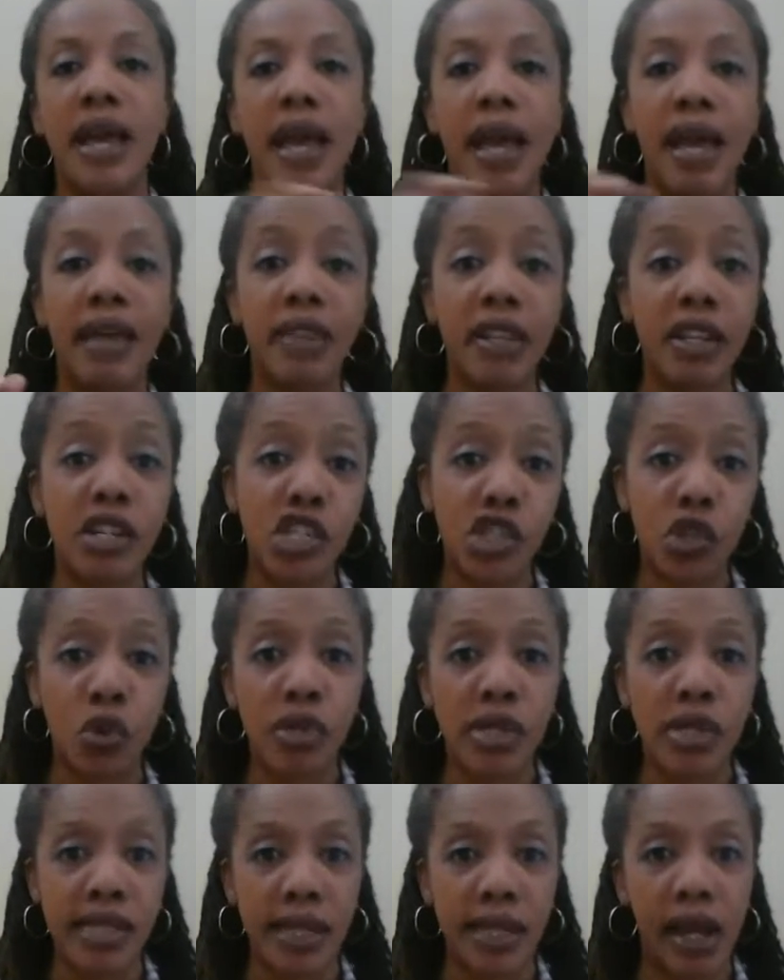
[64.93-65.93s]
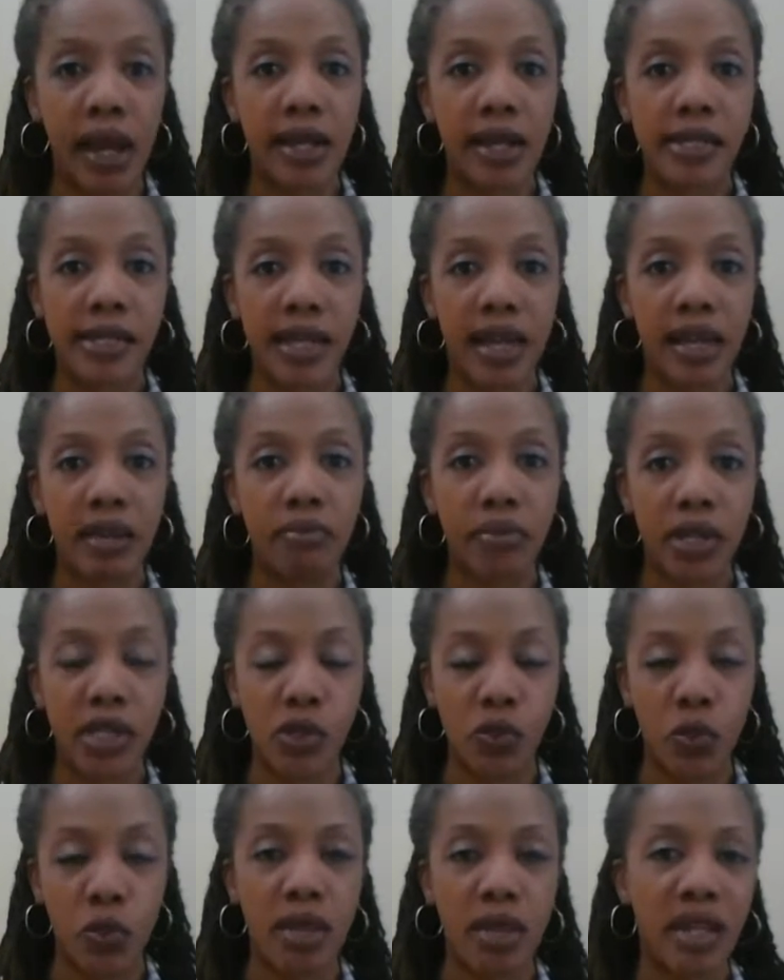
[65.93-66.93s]
and then show the slides in
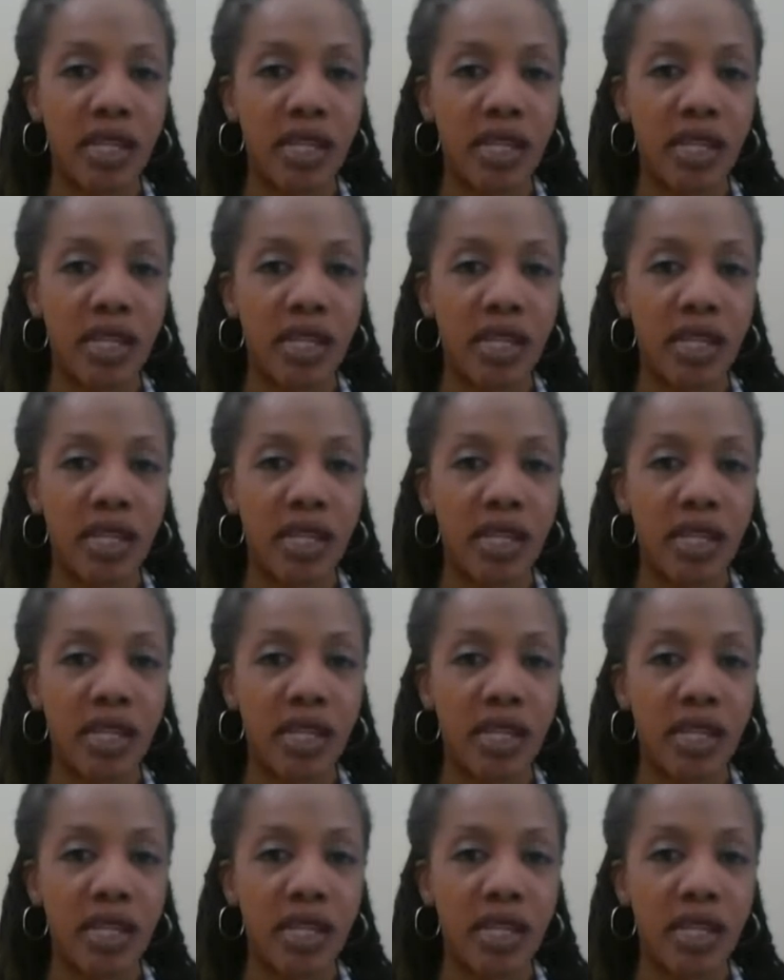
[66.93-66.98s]
between.